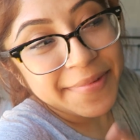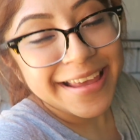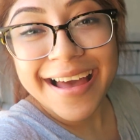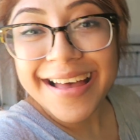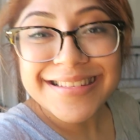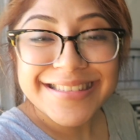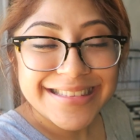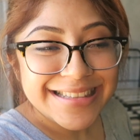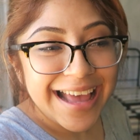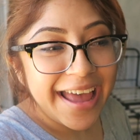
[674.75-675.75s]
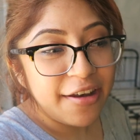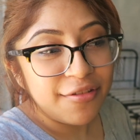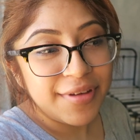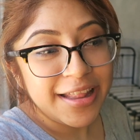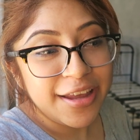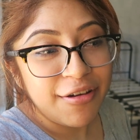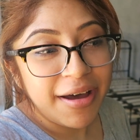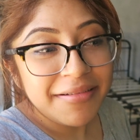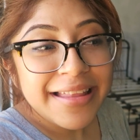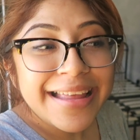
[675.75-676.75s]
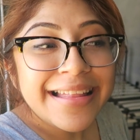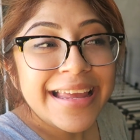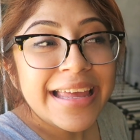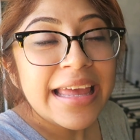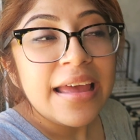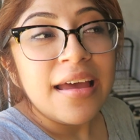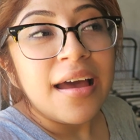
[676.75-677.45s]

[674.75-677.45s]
because I don't really go out lately.